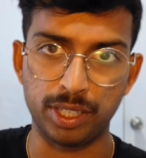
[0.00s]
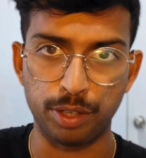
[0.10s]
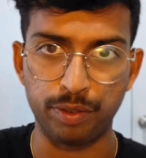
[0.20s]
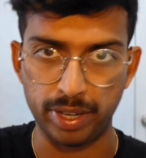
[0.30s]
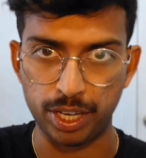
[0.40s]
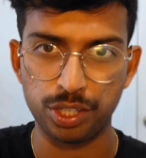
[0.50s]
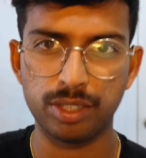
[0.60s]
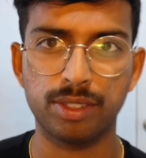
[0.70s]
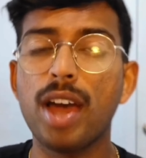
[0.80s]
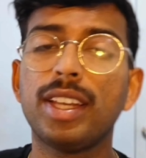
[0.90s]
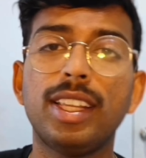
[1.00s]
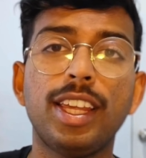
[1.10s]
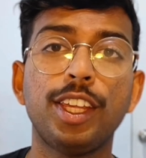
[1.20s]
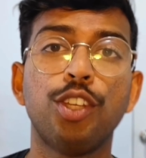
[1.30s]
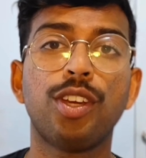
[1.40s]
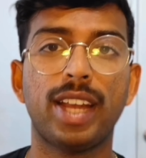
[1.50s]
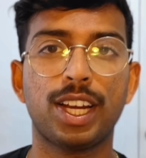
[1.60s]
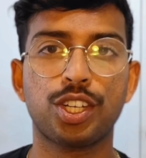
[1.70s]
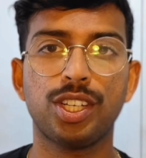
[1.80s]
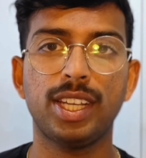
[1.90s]
to different nations. Finally, you can
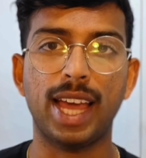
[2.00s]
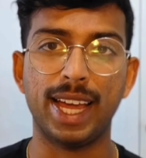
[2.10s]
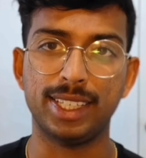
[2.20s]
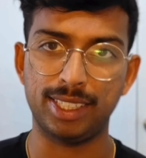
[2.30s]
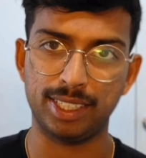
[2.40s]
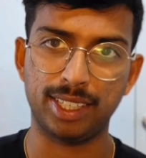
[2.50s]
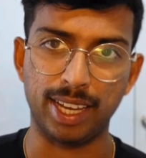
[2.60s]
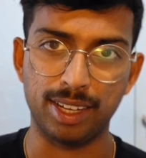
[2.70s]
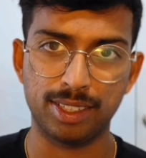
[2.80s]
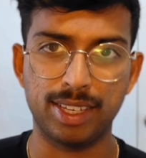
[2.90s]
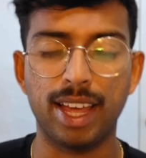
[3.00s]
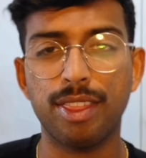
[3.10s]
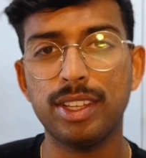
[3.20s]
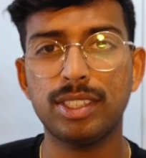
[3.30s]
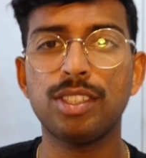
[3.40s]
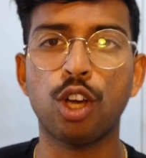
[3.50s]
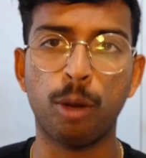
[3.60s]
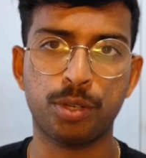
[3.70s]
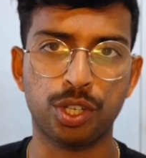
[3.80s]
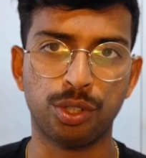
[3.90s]
actually add discounts. Now, this is
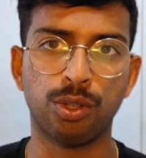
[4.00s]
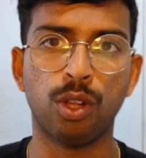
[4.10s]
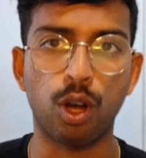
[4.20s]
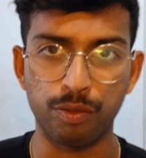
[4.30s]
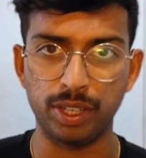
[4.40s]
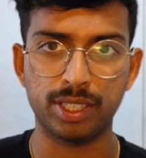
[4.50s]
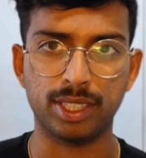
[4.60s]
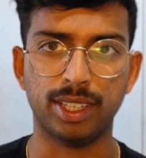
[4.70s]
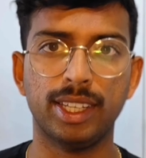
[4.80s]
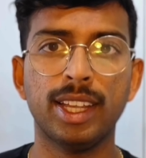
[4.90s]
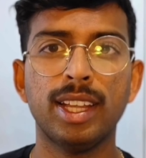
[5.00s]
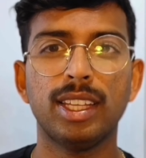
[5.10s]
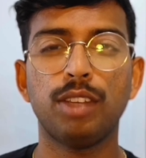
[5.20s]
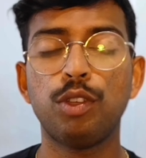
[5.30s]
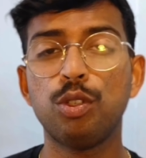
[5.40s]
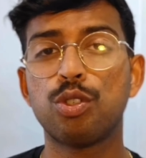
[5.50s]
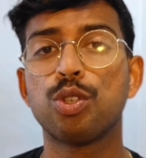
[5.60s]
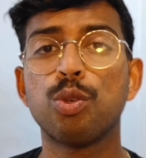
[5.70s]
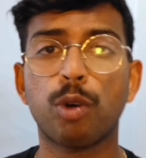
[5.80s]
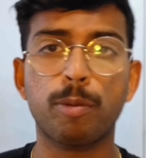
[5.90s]
optional, obviously. If you
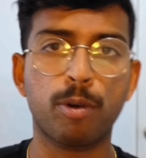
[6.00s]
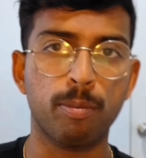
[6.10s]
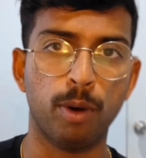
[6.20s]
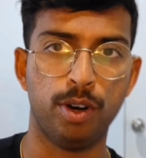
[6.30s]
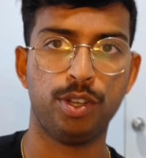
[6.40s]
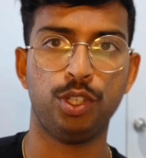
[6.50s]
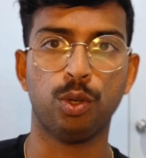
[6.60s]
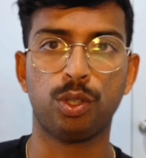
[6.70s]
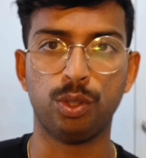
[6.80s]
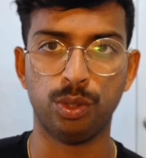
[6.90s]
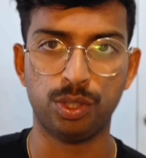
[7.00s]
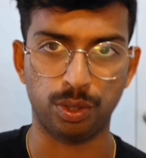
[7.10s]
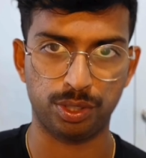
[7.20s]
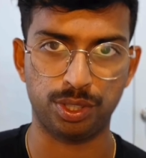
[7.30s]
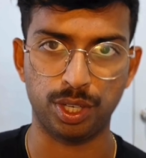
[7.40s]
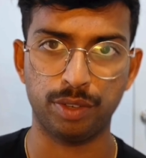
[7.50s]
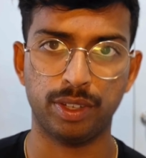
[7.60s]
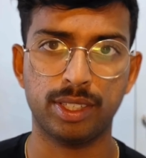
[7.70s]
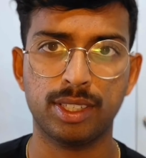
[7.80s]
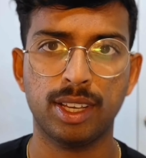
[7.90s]
do want to promote your goods or
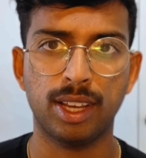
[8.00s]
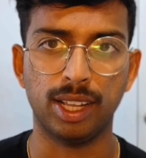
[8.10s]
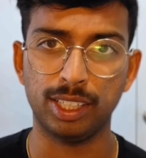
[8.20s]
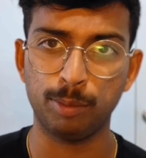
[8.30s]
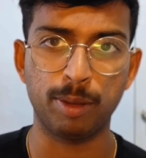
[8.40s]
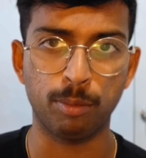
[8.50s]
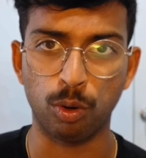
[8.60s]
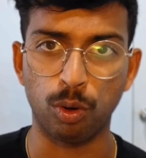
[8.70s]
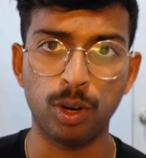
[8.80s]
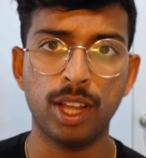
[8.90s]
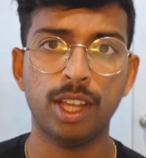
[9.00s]
service a little bit more,